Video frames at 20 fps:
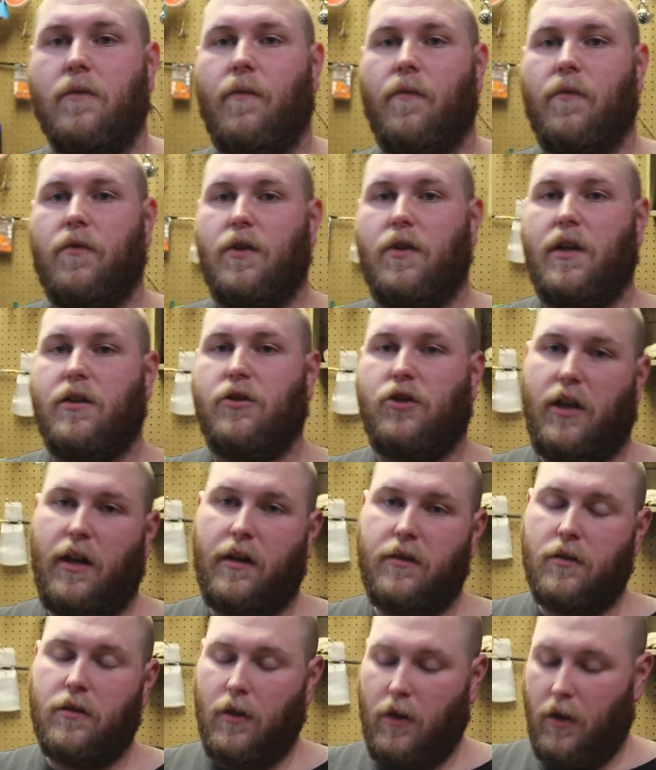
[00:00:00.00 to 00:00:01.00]
Finesse
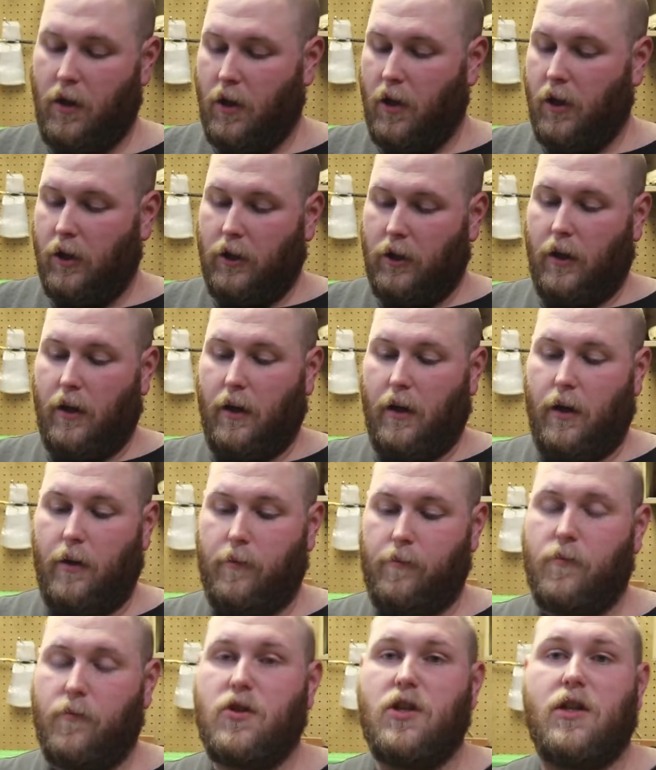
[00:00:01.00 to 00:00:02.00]
Shads.
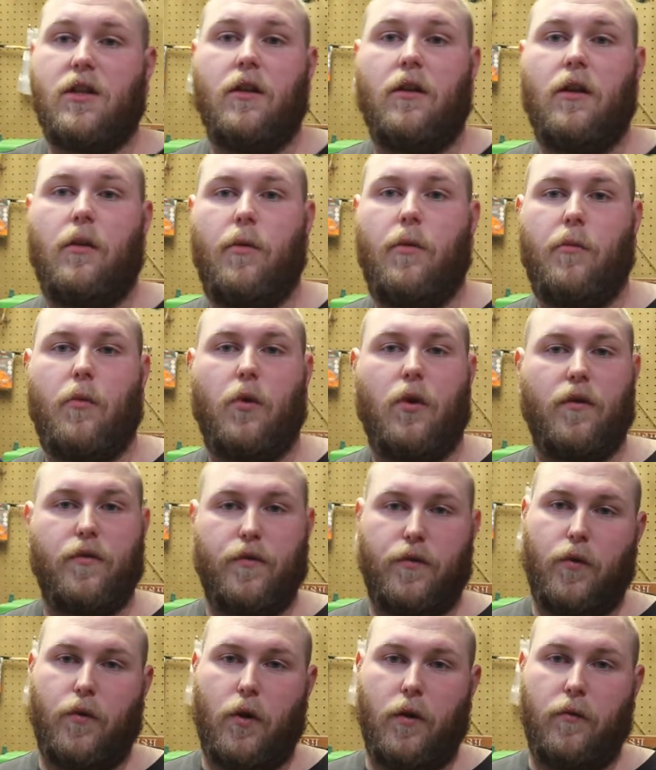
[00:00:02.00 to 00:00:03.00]
Just a little bit more of
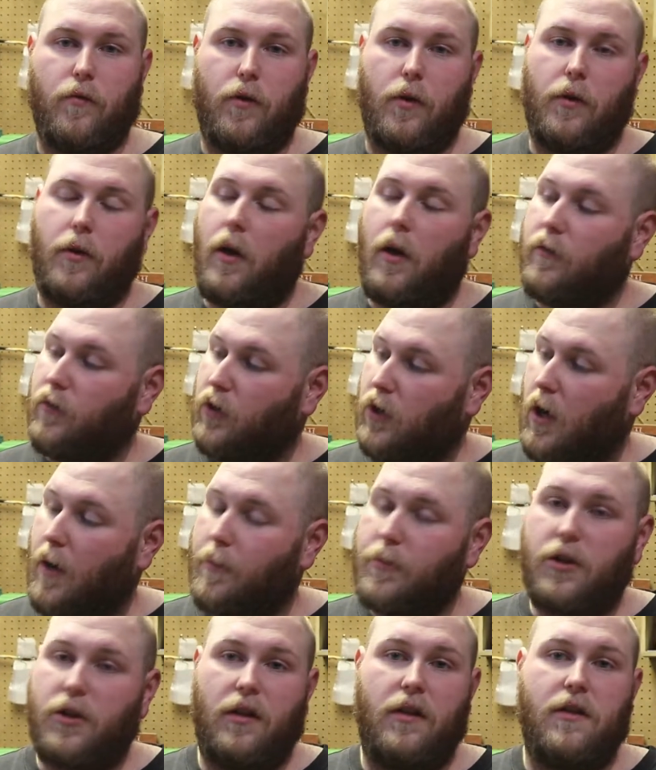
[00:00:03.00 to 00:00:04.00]
affordable of an
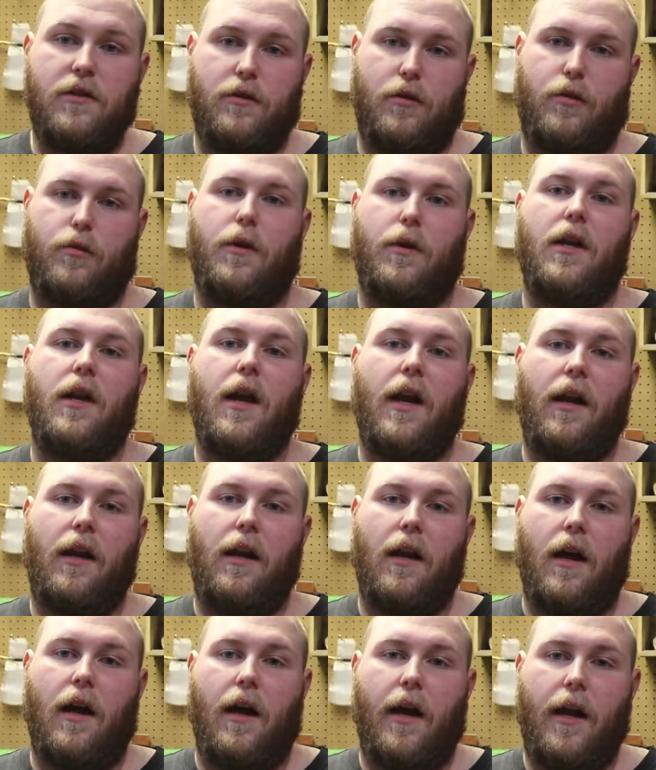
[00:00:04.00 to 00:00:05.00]
option. These are
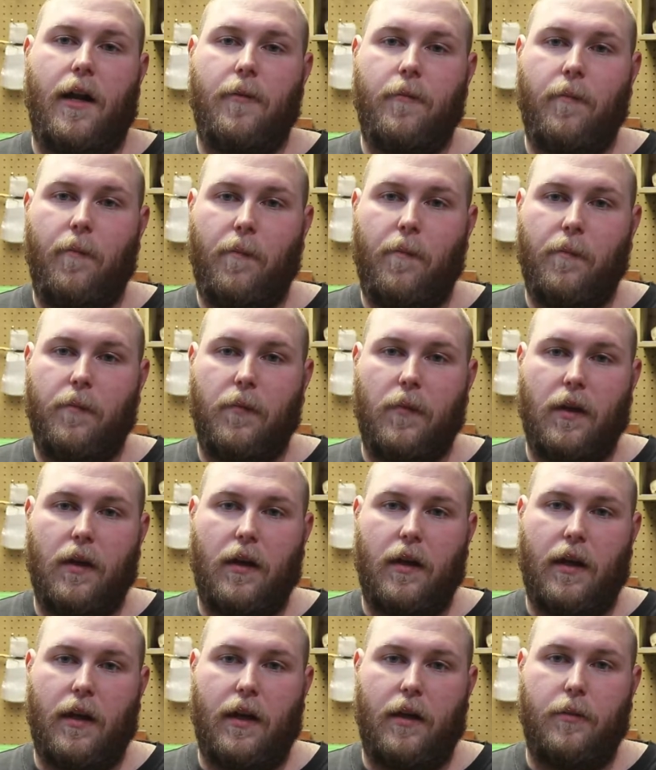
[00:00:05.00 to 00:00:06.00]
$3.99
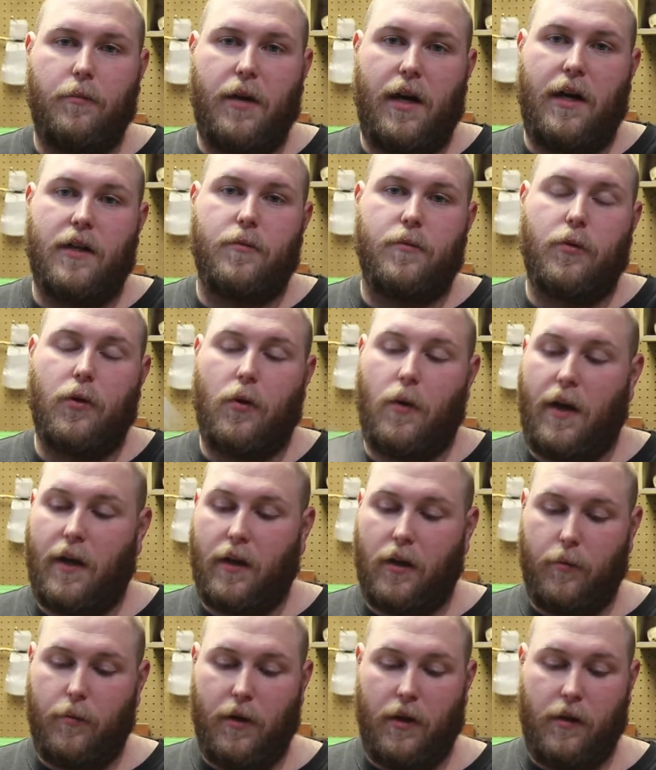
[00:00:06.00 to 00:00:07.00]
at Bass Pro
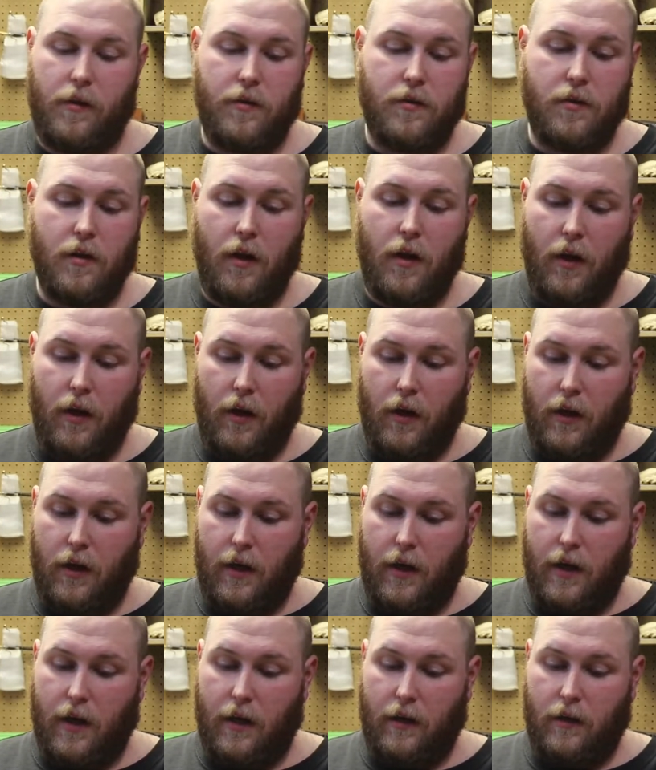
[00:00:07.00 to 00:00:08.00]
and Cabela's,
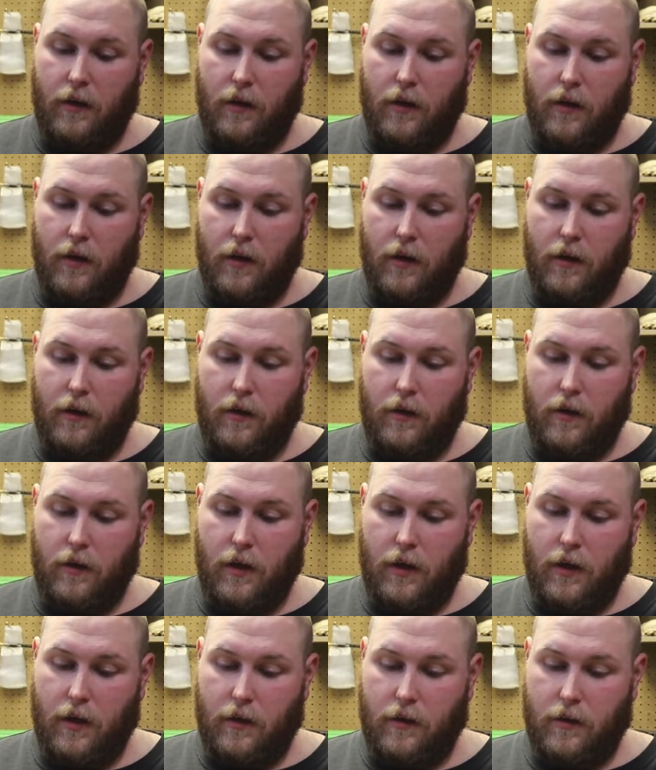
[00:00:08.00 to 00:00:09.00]
and you
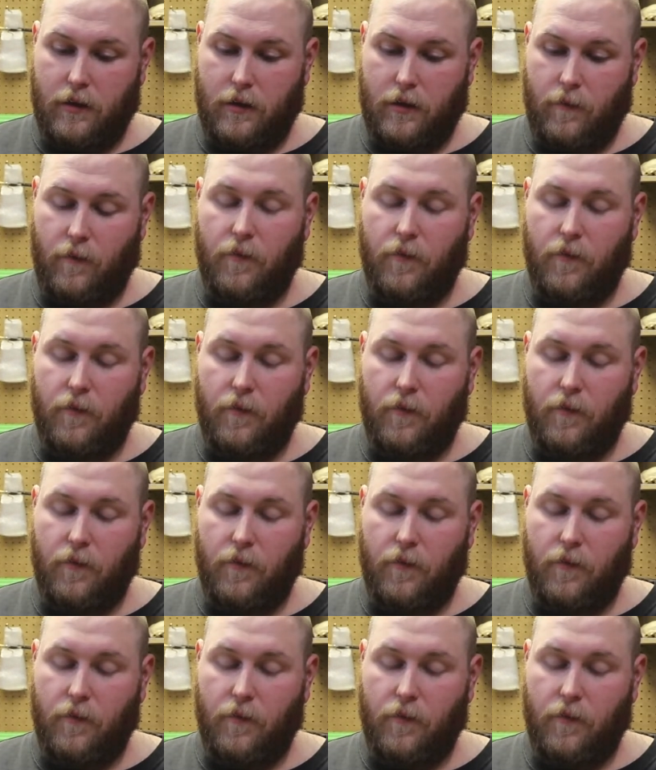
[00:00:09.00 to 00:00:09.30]
get